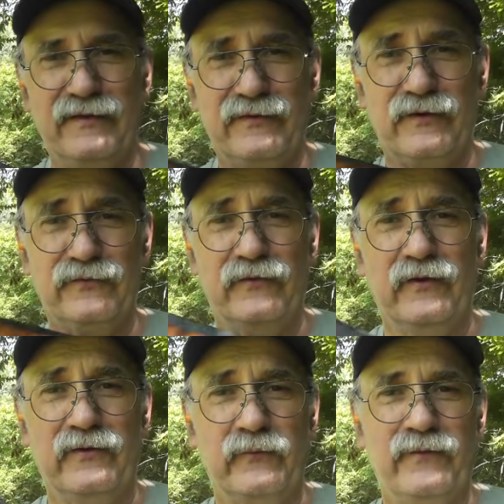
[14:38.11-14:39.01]
there's
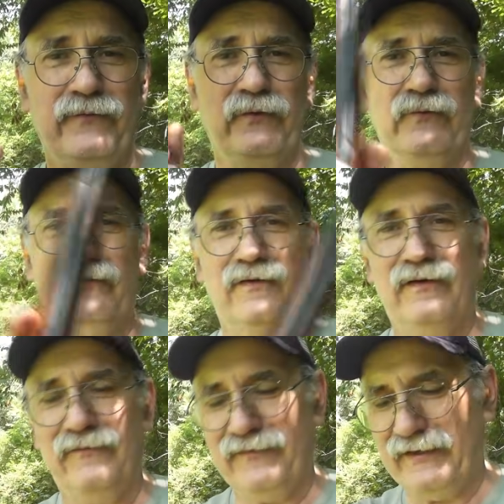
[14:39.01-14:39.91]
another review
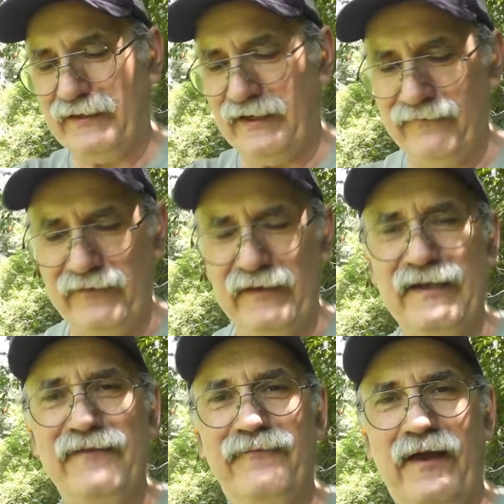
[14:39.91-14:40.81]
of the
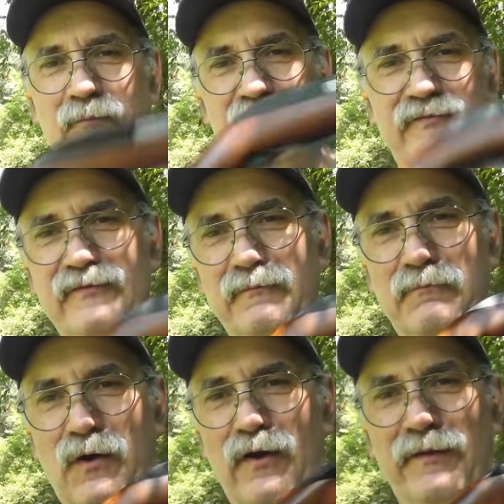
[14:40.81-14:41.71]
infinitely famous
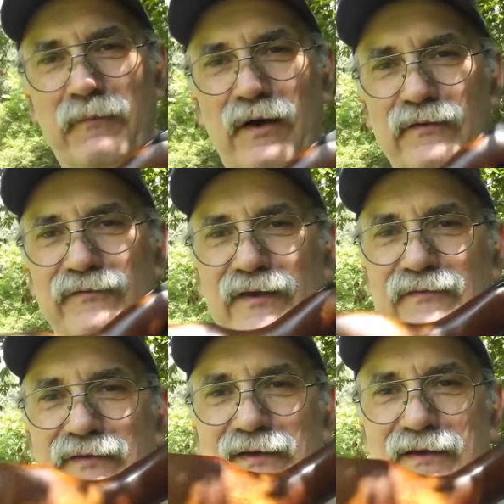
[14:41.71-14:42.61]
Marlin Model
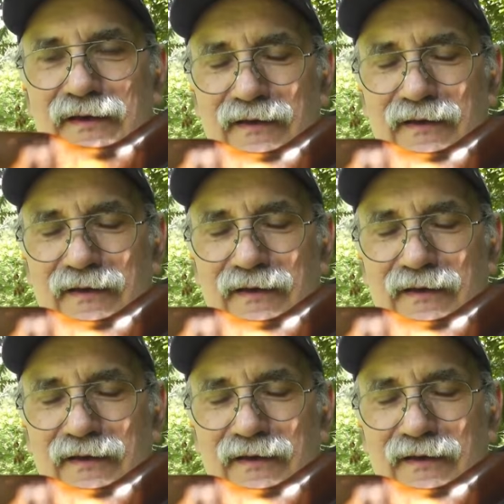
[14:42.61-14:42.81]
60,